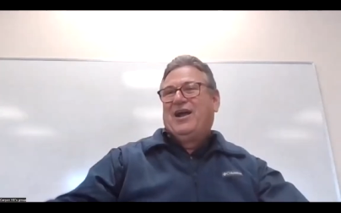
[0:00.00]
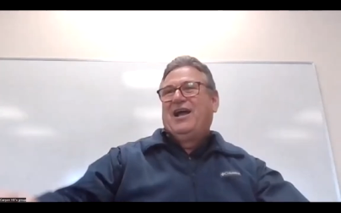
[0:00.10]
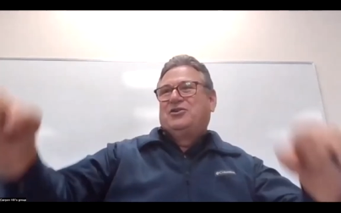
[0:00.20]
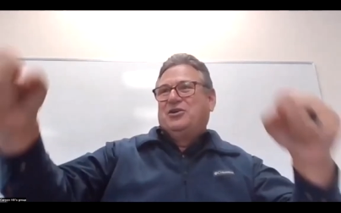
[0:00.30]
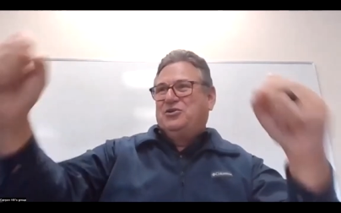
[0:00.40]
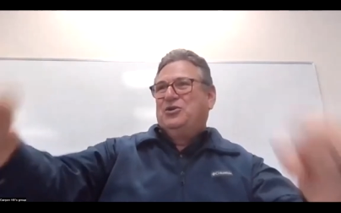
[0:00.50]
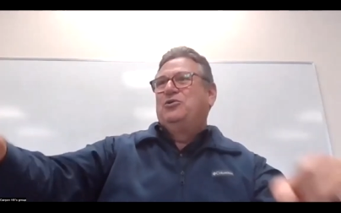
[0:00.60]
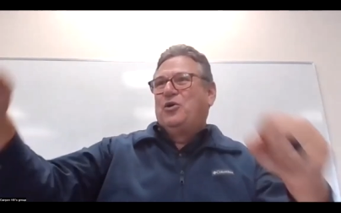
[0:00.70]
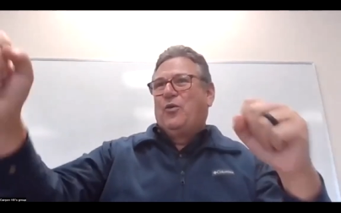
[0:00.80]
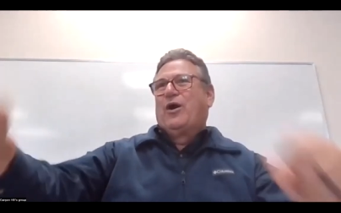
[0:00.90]
to do the
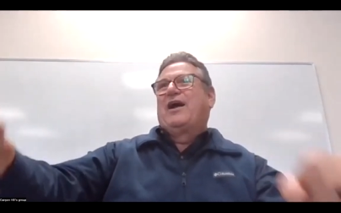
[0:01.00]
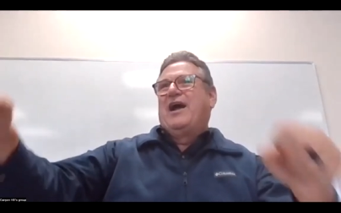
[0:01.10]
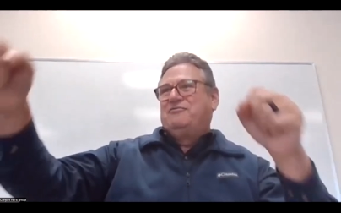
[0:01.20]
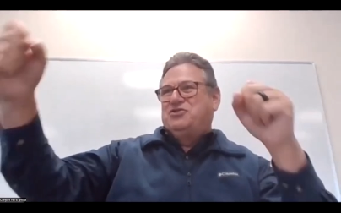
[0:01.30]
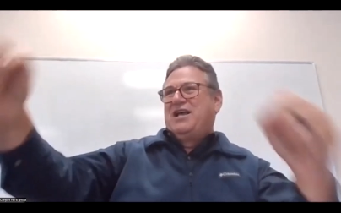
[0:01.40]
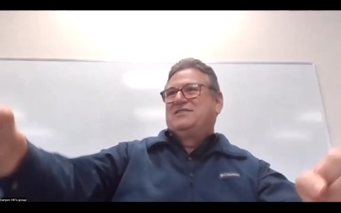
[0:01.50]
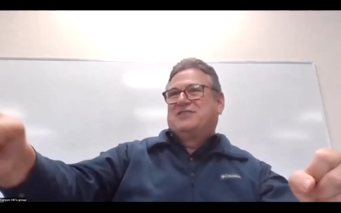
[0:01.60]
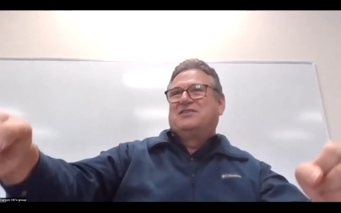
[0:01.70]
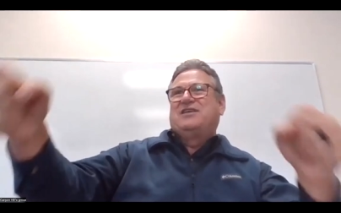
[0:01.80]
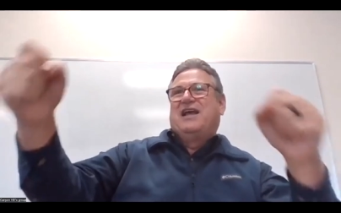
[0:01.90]
work of
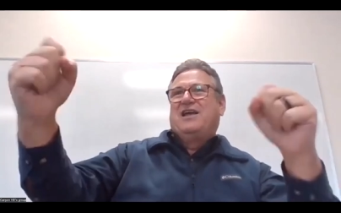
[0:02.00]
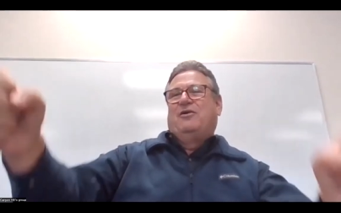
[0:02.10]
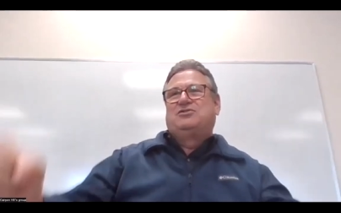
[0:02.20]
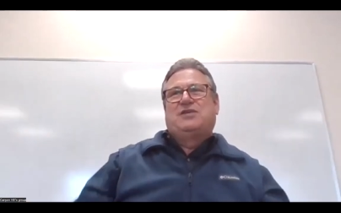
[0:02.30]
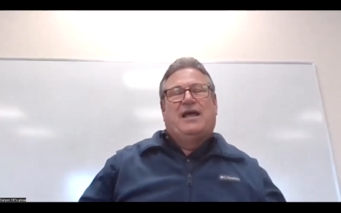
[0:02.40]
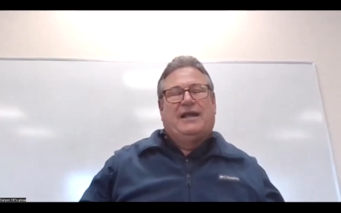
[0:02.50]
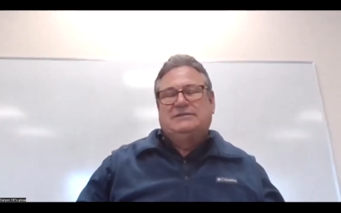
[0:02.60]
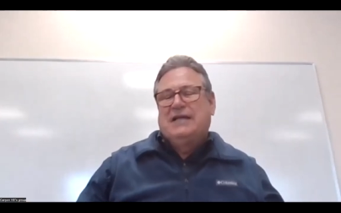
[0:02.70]
Jesus in those settings.